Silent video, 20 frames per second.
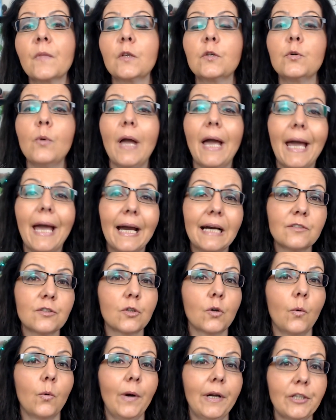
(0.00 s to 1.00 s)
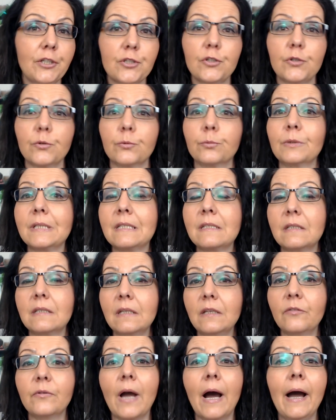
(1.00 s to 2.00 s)
to ask questions, to
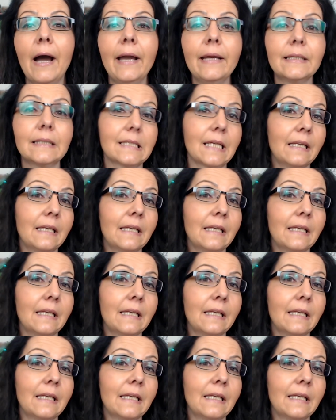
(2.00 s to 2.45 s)
receive guidance.